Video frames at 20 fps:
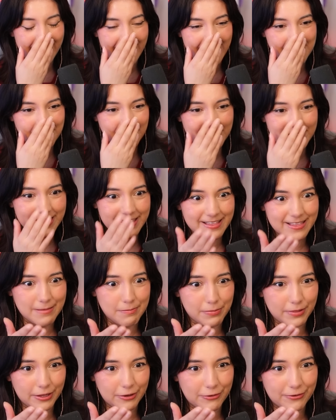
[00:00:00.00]
Everything's
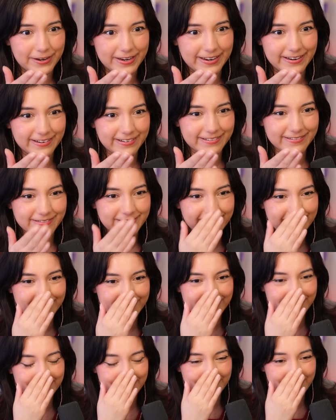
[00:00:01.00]
blurry.
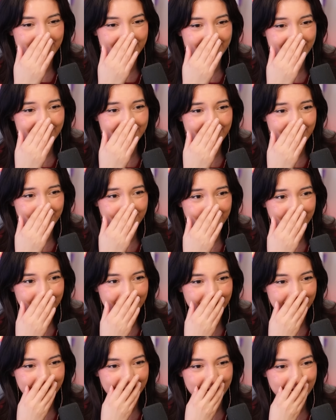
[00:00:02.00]
My eyes are
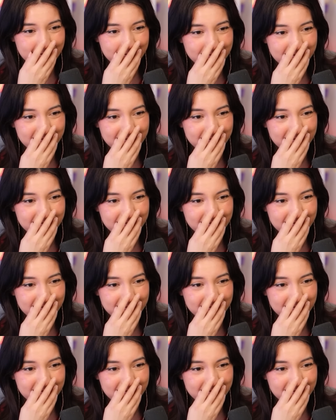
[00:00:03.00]
filling up.